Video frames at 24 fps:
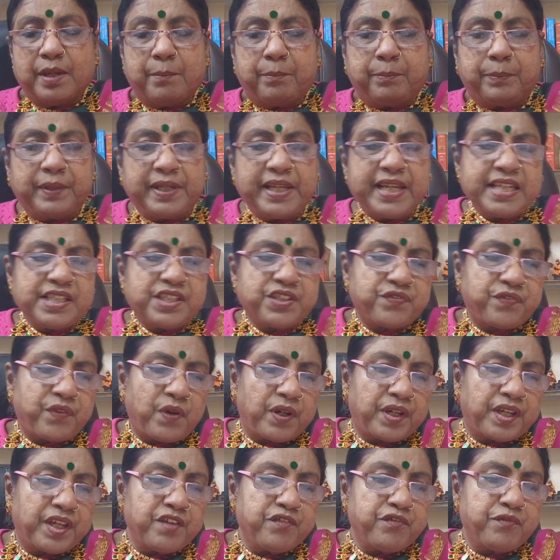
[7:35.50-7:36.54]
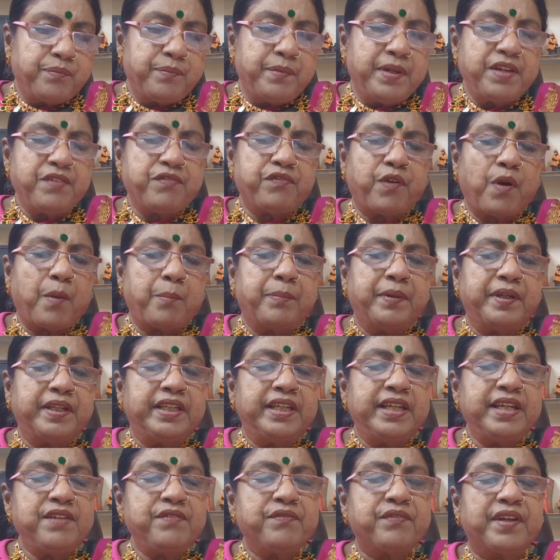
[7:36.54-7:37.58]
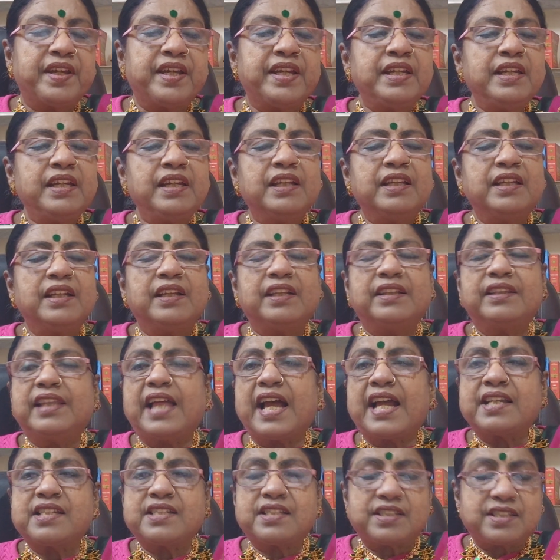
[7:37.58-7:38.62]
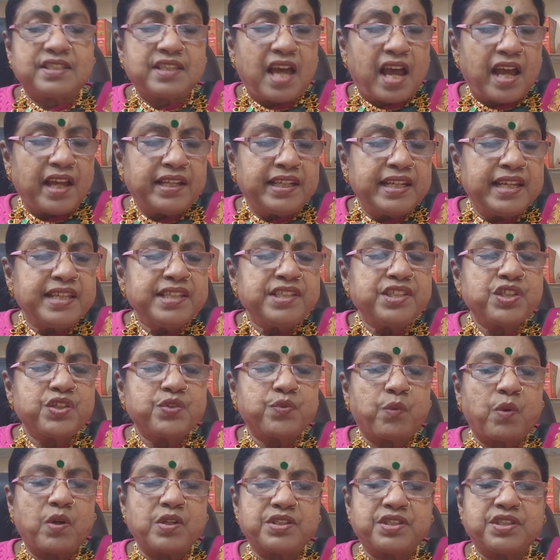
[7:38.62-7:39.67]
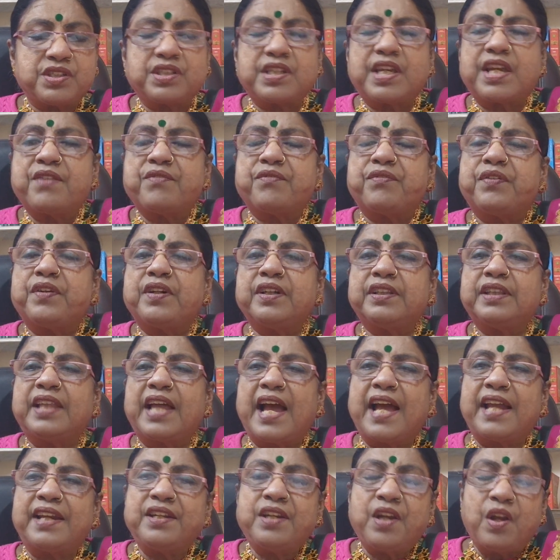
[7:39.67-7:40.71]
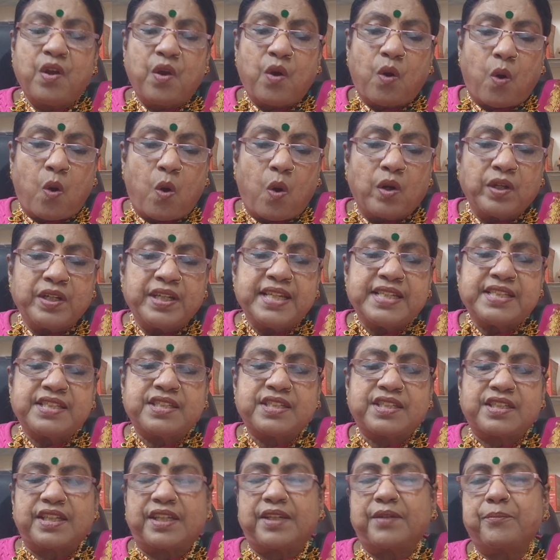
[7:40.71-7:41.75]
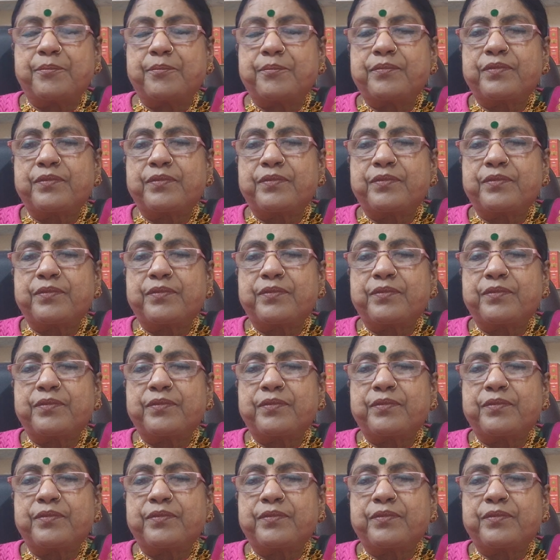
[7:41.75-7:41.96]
Please forgive me for believing that silence was safer than honesty.